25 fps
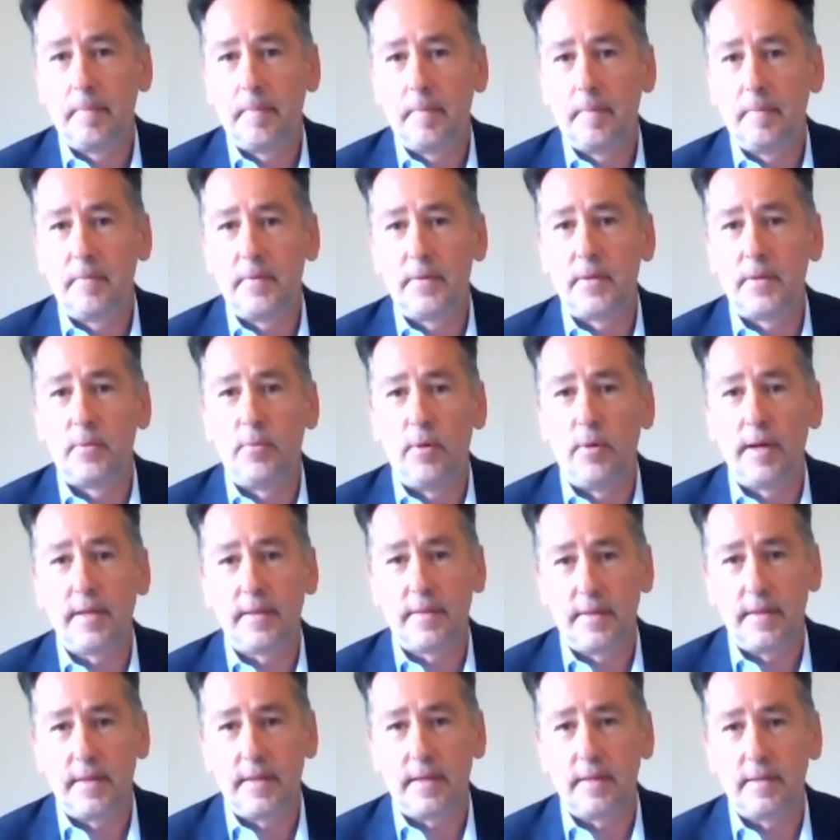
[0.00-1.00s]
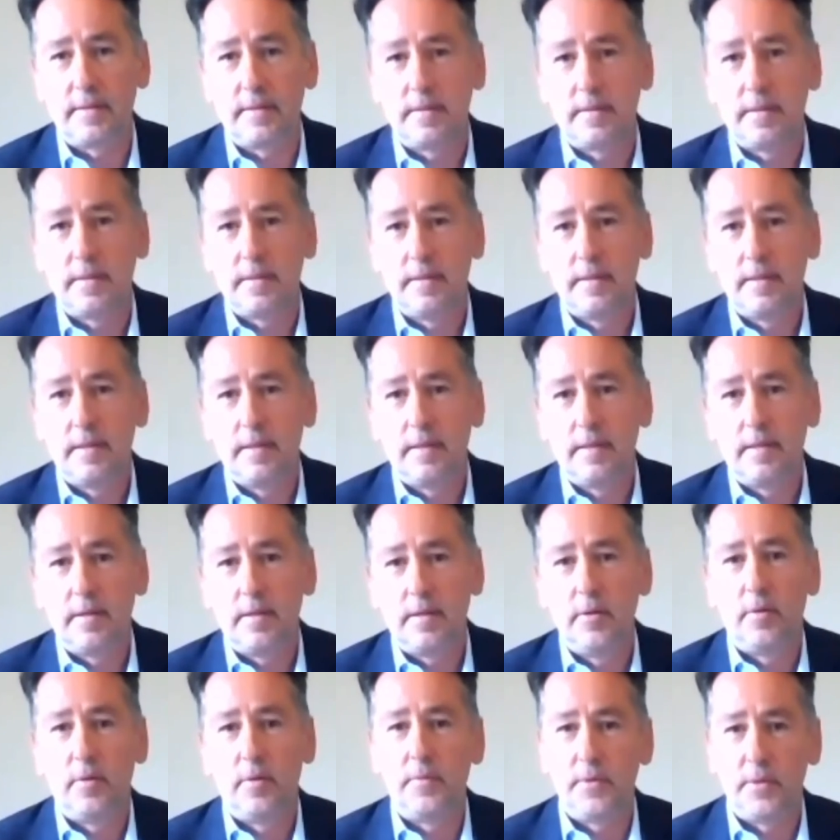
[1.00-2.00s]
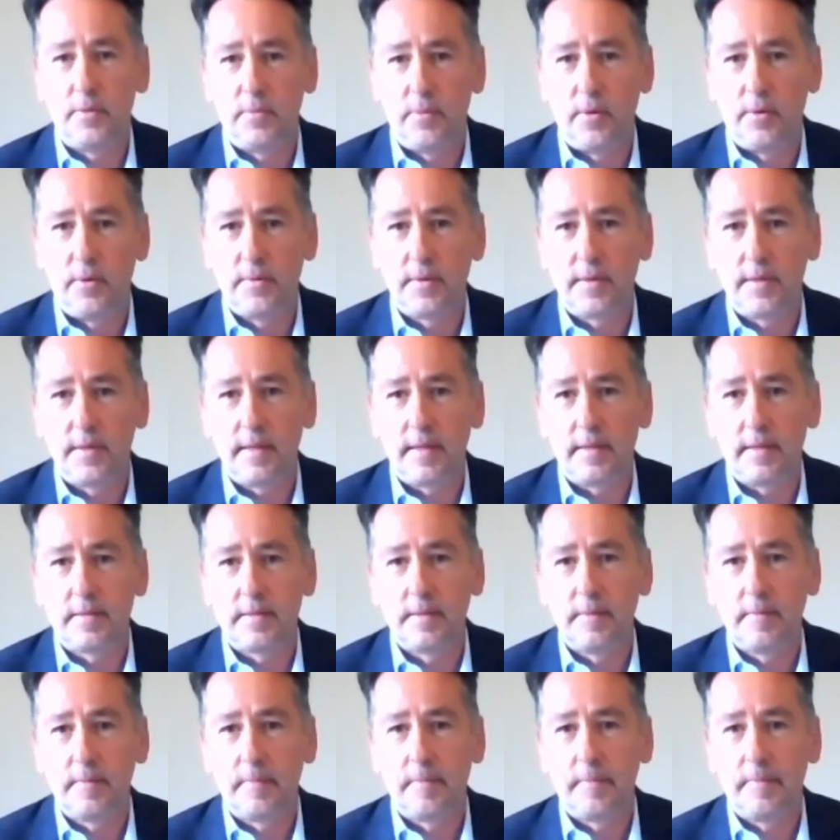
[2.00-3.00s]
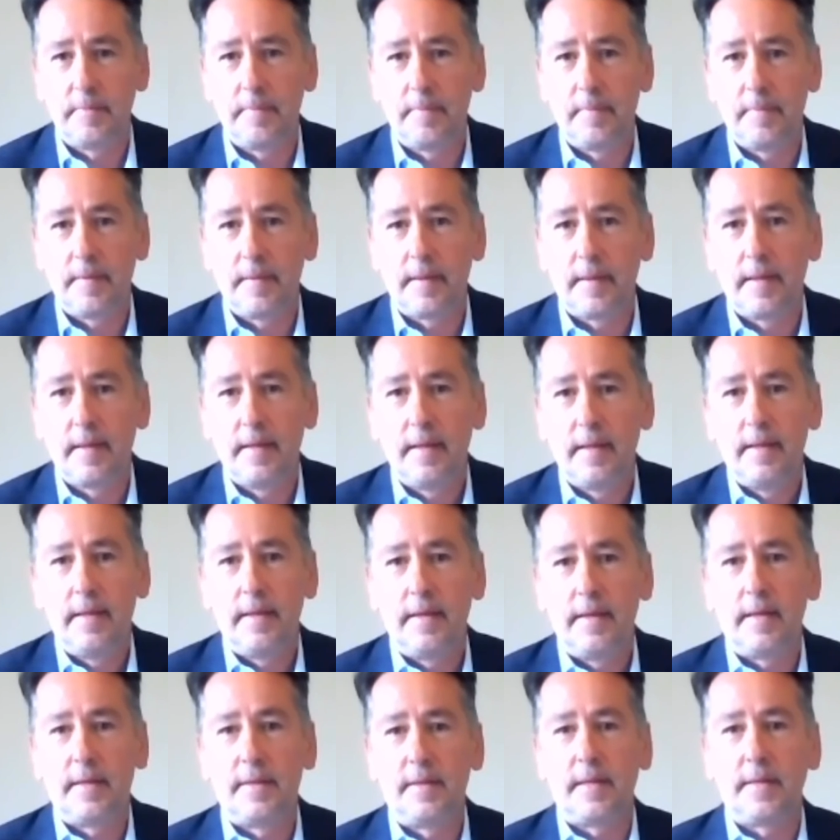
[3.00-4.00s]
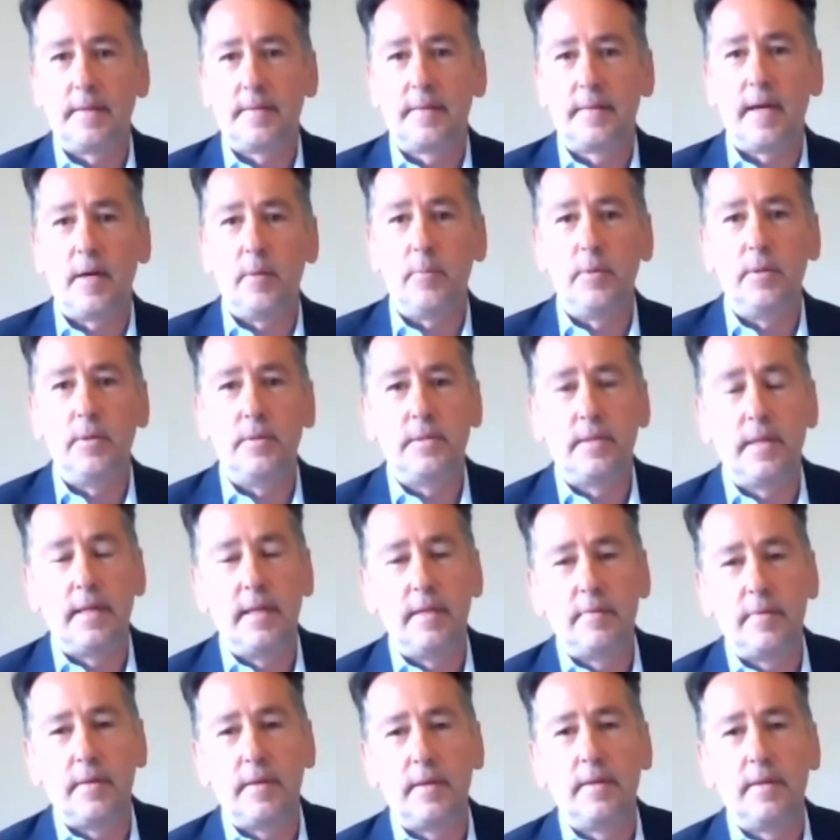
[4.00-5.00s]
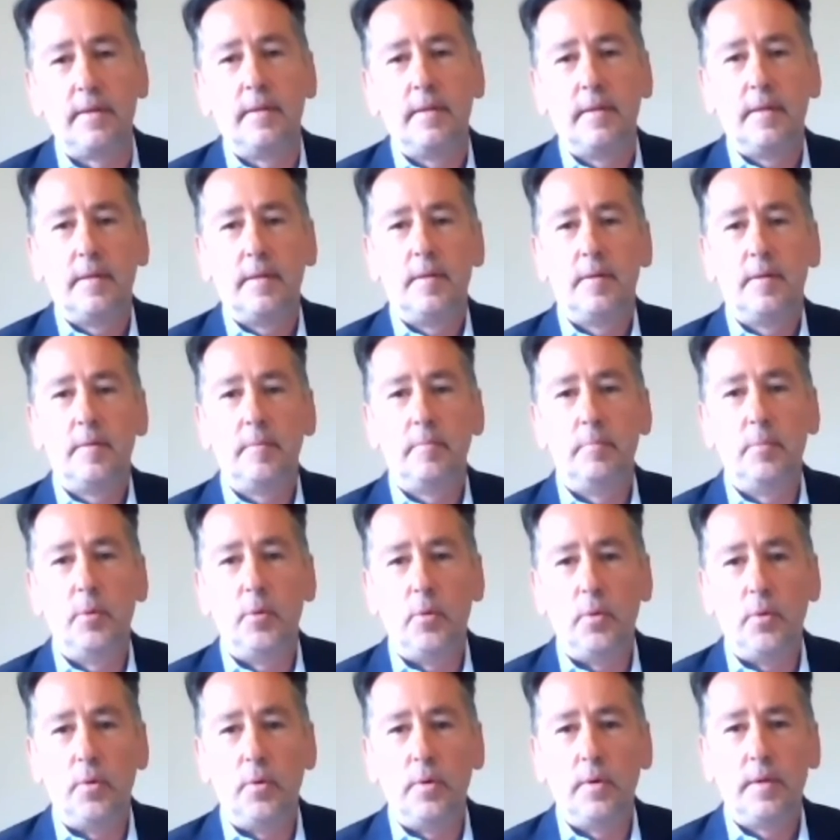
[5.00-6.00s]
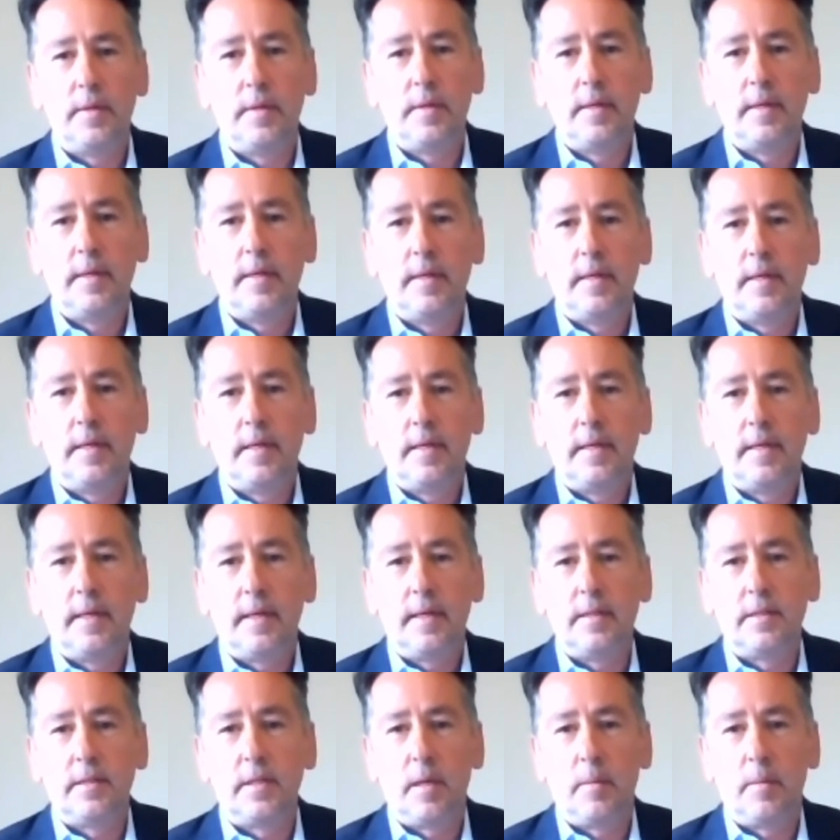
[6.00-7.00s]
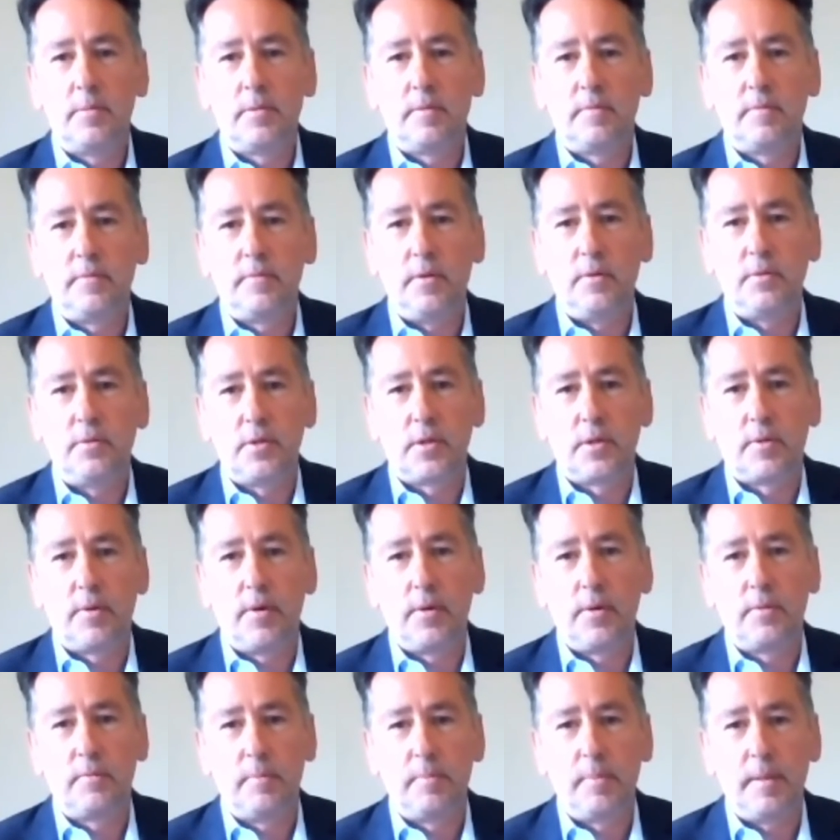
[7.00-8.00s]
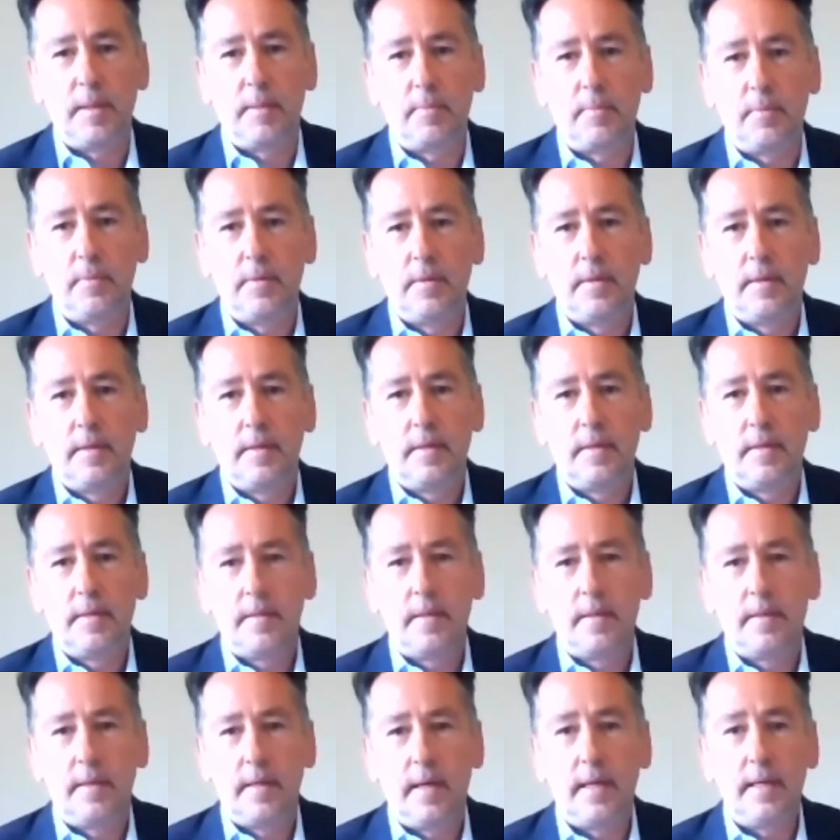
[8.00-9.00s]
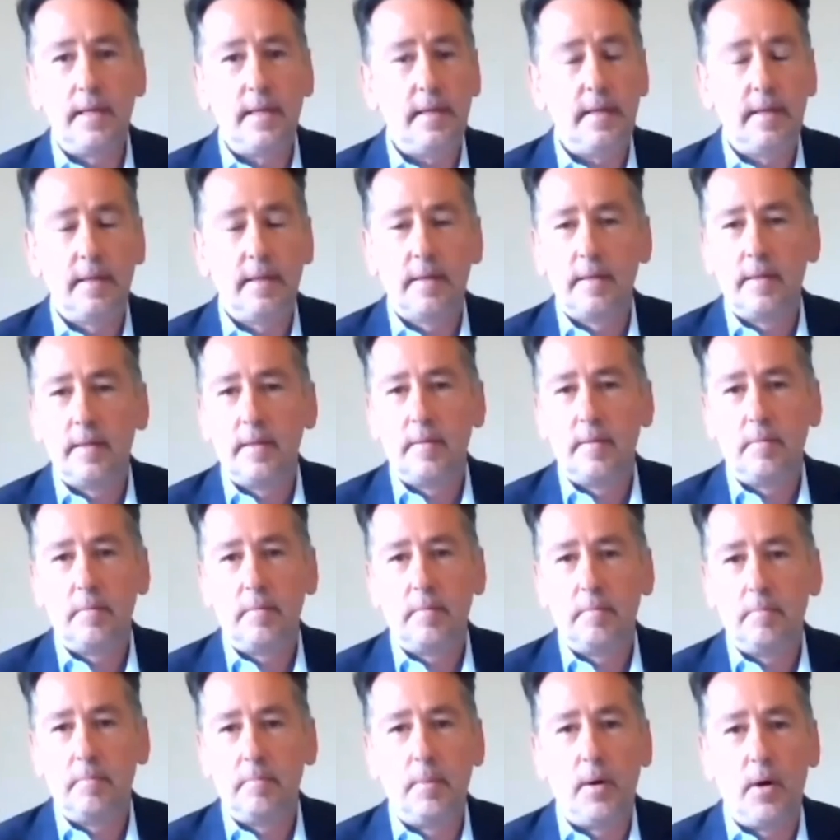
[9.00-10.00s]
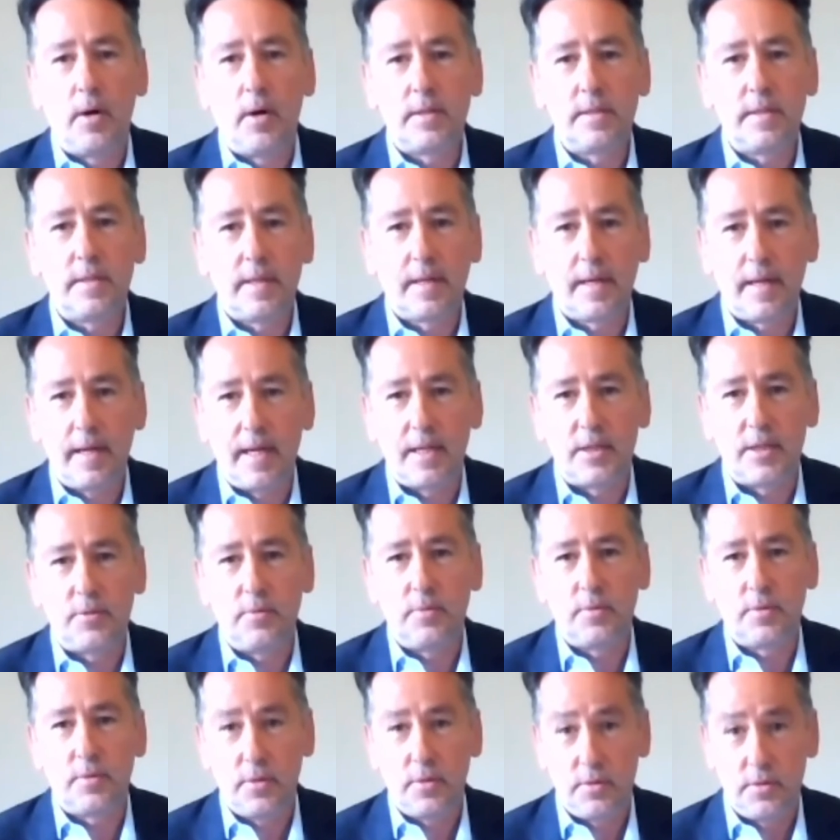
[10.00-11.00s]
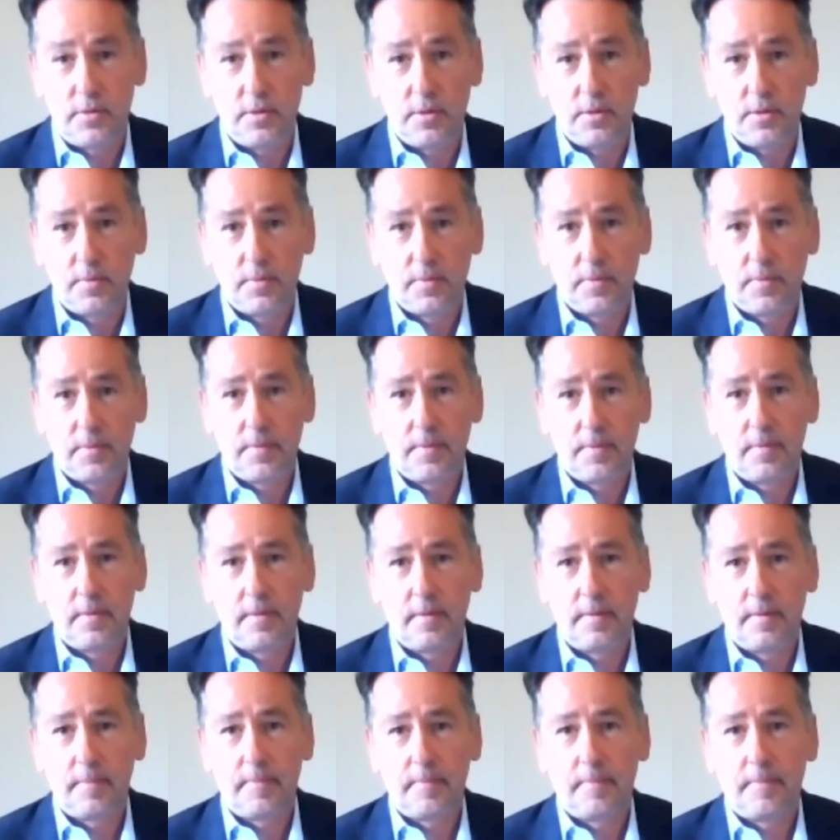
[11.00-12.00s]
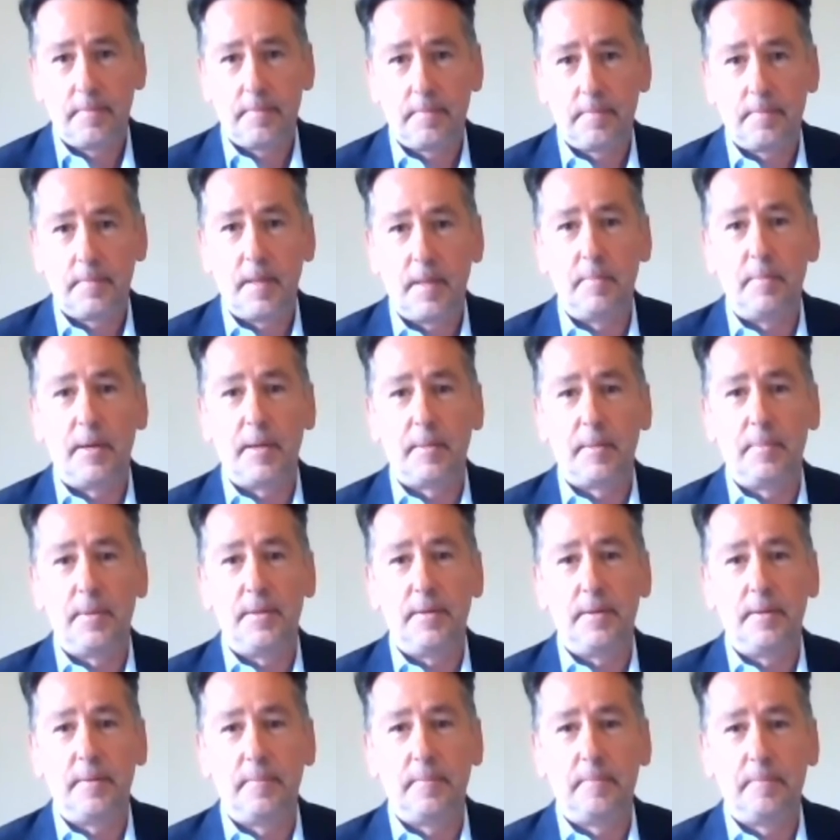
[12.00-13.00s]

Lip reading: for the right things, not for the wrong things. And I think that will deliver more in terms of future growth for people than any marketing collateral could do, in my opinion.